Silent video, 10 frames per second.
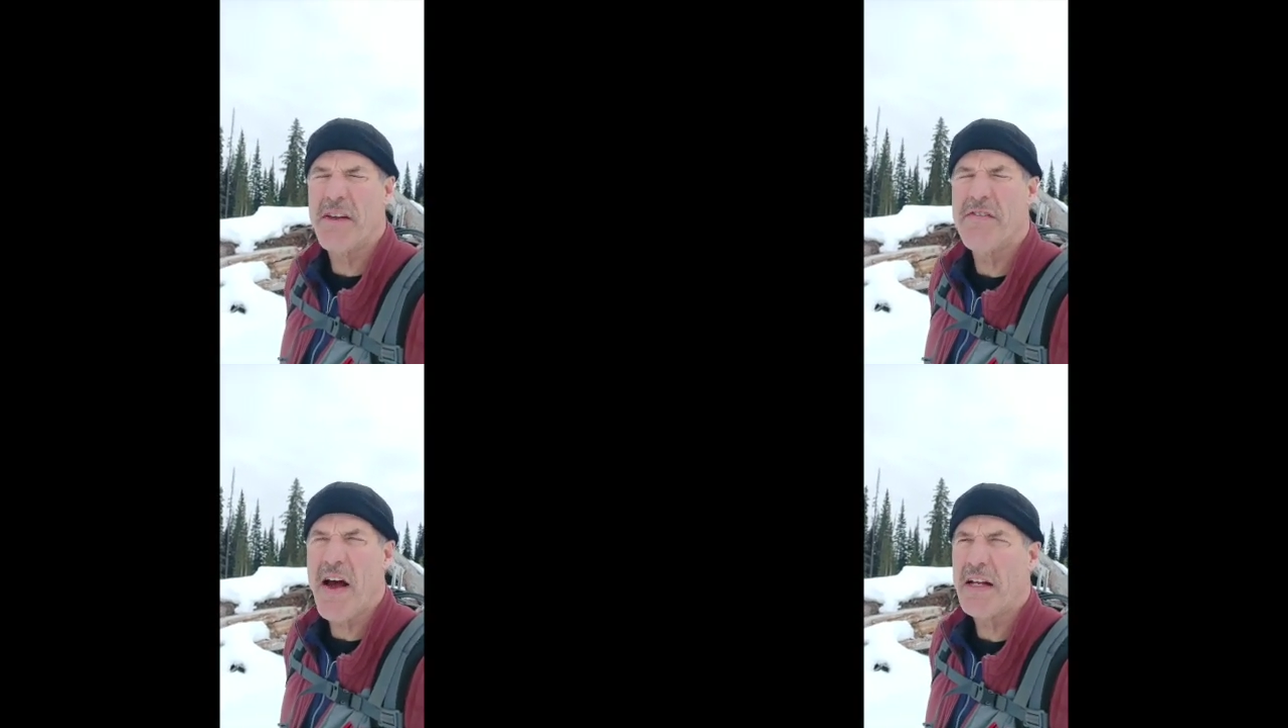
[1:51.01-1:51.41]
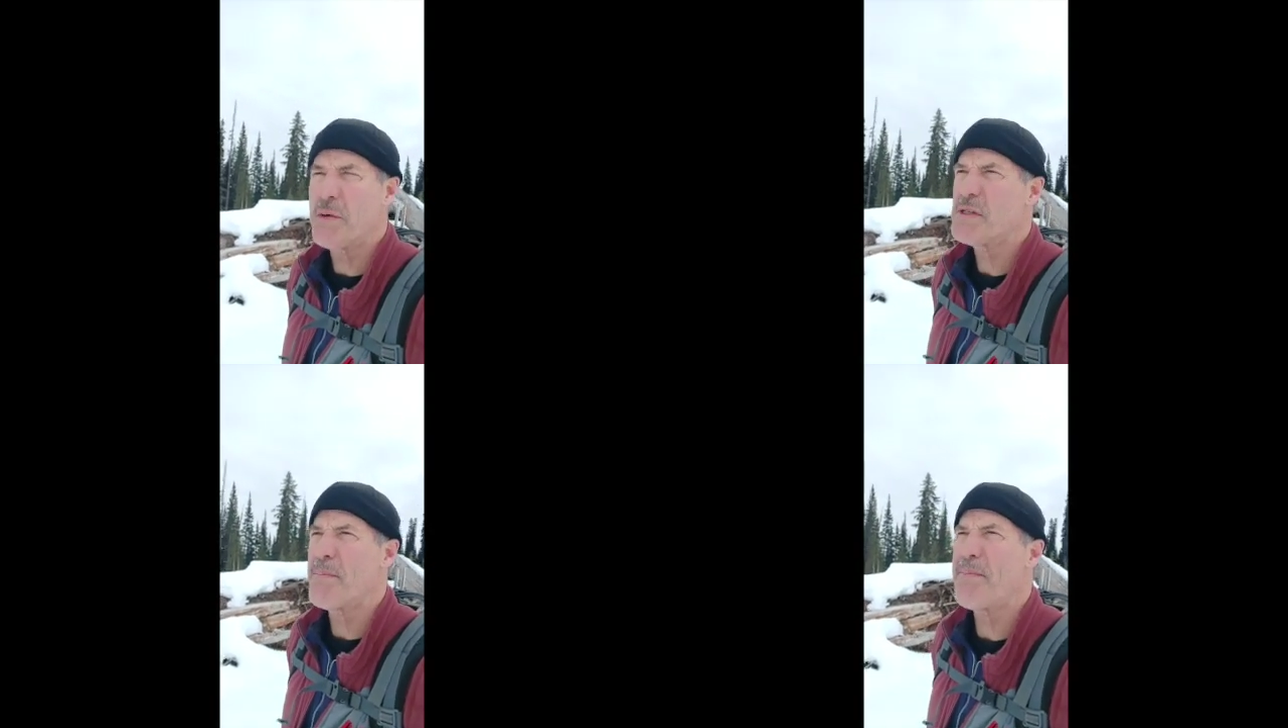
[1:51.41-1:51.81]
In fact, it
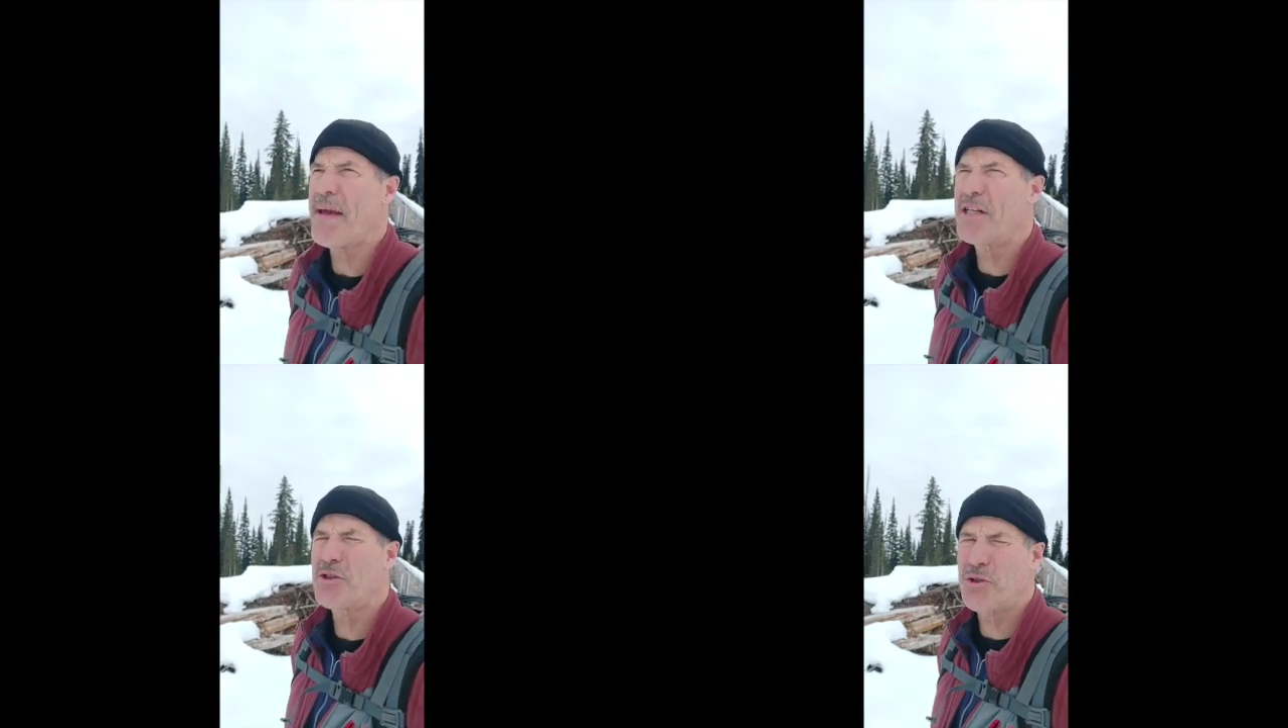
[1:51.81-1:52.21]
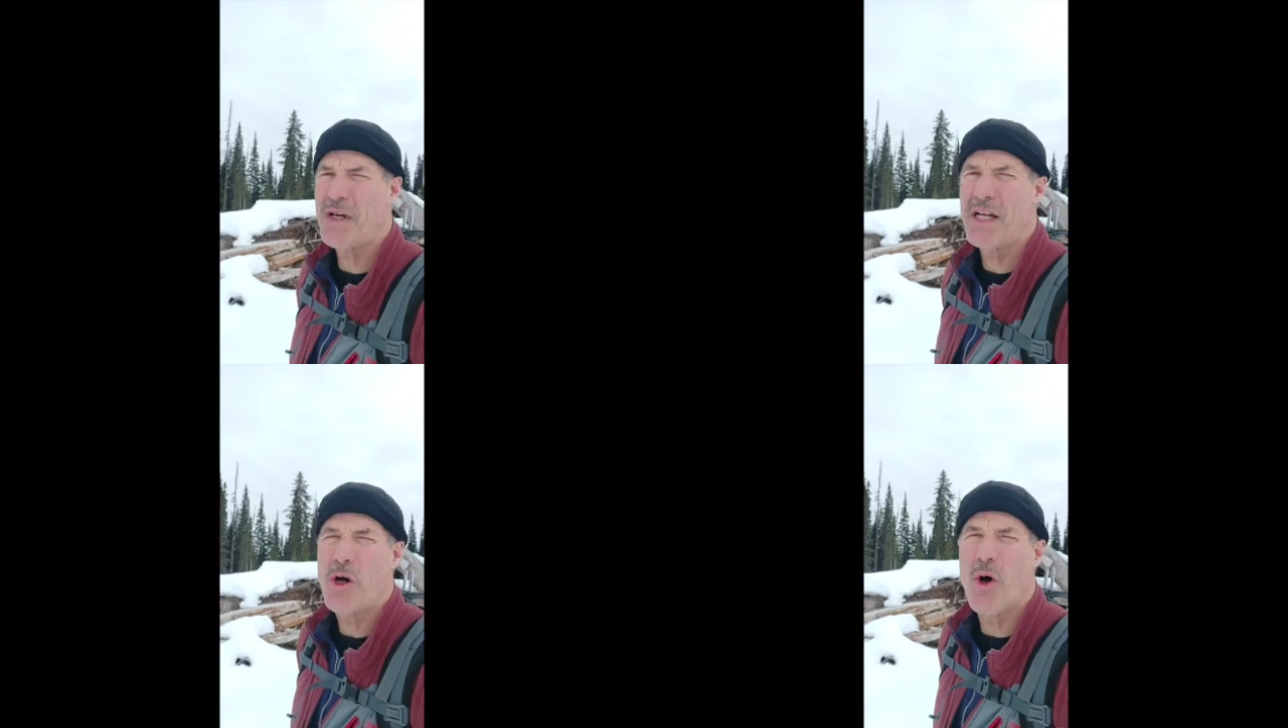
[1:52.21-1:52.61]
was a big
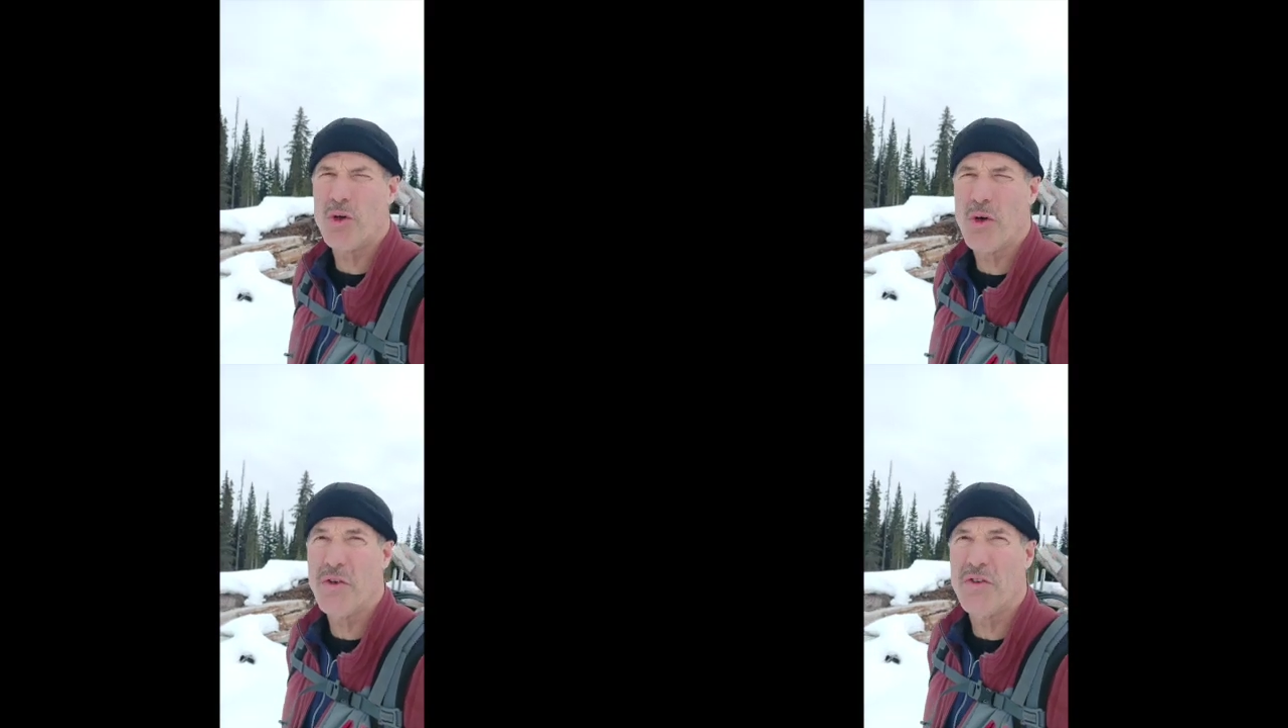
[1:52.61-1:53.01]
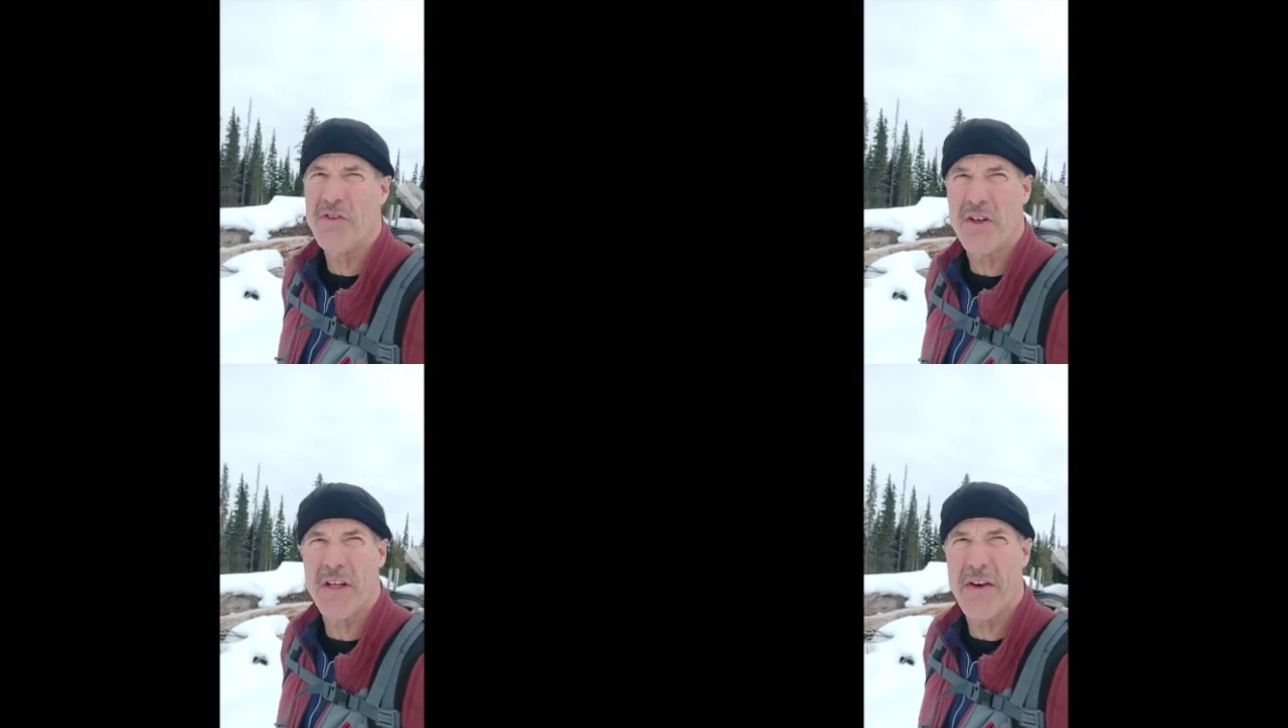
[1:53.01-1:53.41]
treed old growth
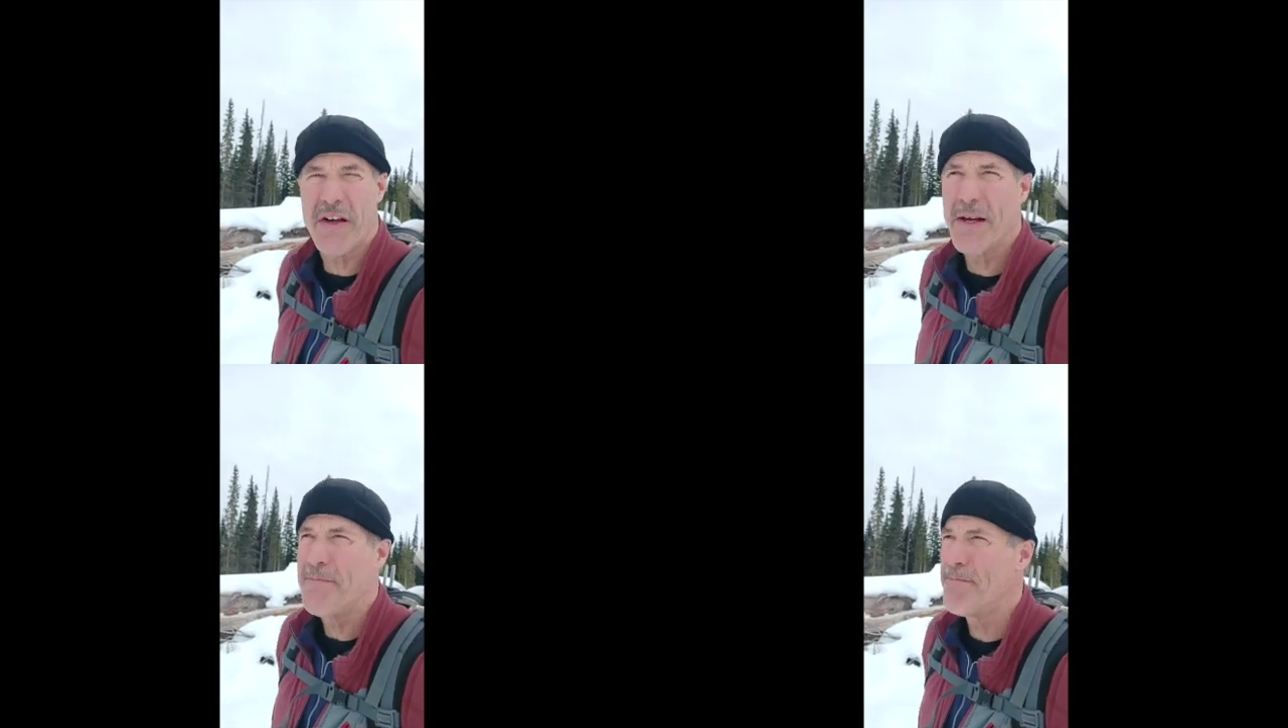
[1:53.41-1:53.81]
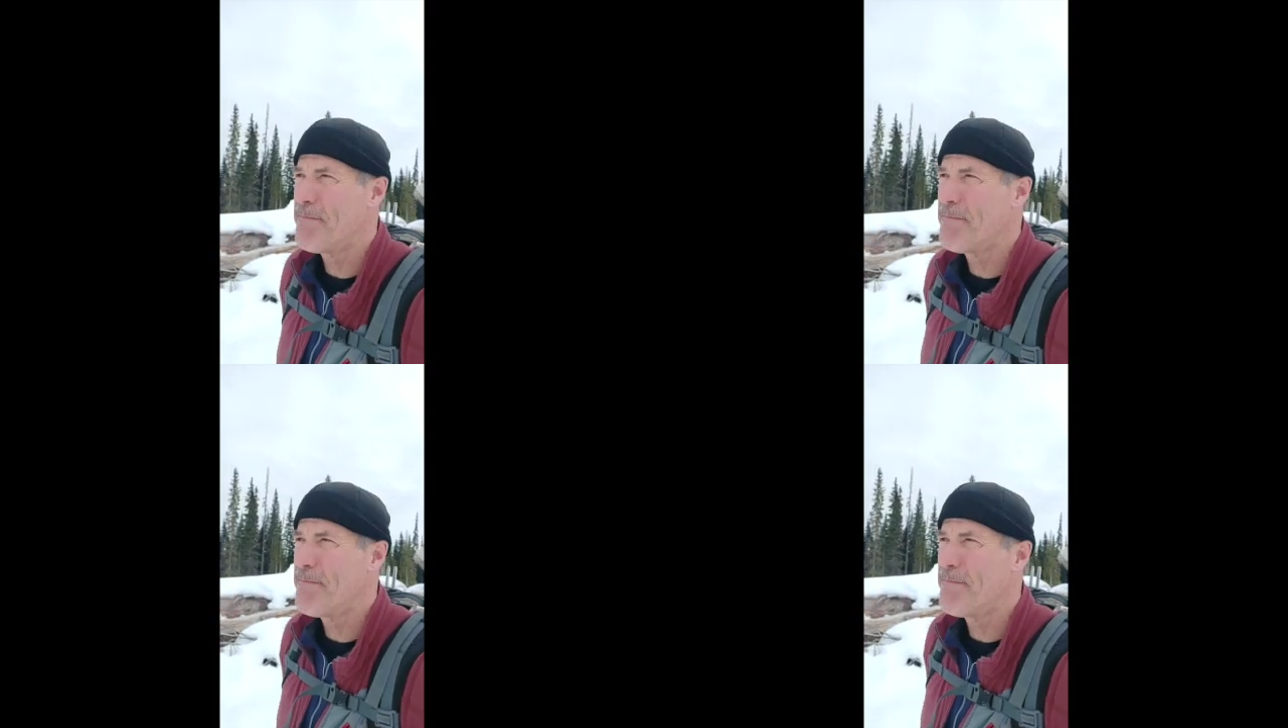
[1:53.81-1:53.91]
deferral area.